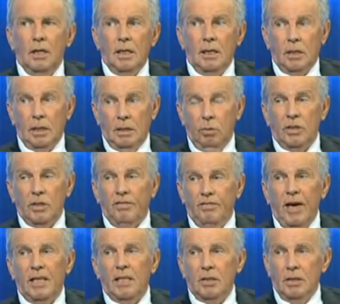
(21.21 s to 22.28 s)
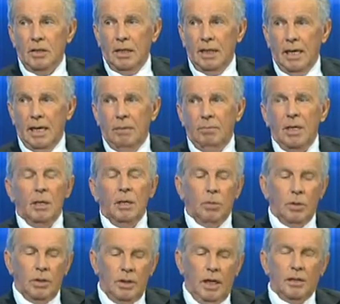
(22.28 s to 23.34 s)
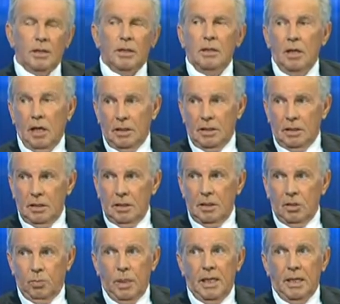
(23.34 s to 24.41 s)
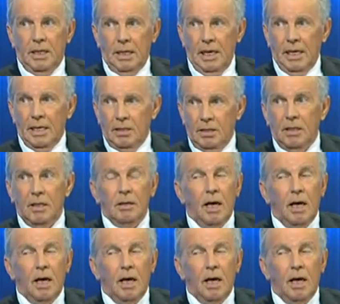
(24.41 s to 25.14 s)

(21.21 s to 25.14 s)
It was a factor in the game, but not as big as,